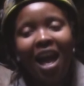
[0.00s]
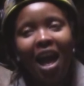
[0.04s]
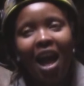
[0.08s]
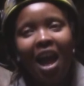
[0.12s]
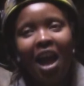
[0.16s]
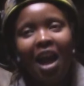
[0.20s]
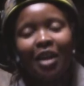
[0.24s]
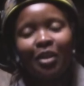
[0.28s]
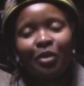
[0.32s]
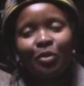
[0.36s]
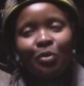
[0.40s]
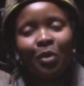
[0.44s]

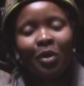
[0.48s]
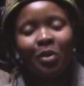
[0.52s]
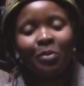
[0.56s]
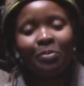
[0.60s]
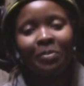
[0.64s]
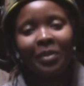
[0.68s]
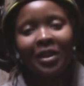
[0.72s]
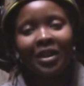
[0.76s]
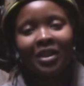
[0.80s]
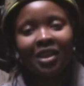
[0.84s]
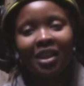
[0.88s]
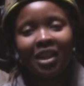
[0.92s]
And
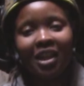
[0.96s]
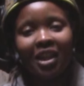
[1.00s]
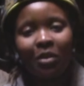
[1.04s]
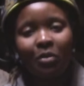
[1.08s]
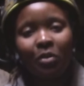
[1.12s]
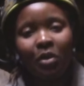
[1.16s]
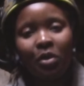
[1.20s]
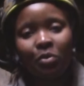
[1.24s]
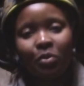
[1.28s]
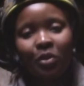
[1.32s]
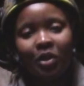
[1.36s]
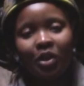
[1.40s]
what basically
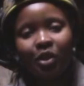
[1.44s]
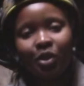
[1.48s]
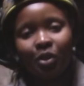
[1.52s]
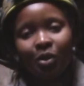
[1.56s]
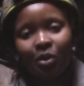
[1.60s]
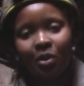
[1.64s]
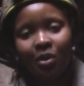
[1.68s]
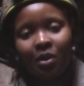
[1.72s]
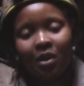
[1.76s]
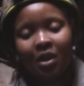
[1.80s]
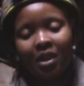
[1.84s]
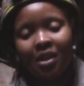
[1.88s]
what we
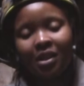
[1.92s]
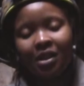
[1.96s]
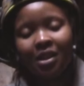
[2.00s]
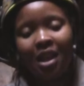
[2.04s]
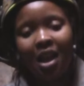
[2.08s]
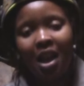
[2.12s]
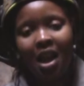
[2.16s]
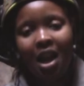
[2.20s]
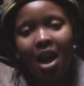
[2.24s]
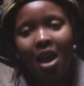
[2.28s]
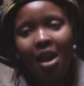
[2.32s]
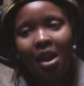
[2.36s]
do is
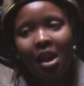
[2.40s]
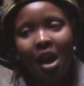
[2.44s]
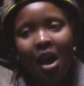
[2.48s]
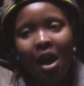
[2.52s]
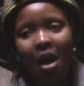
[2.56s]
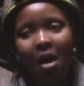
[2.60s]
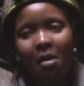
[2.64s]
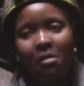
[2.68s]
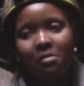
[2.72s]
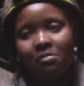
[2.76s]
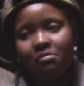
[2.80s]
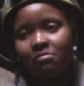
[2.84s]
that,
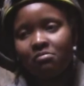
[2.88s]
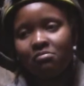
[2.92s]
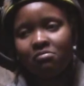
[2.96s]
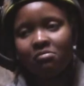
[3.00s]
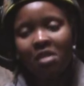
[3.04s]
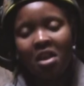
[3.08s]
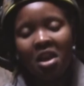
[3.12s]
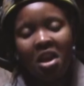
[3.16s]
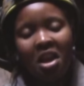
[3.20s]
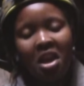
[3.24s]
um,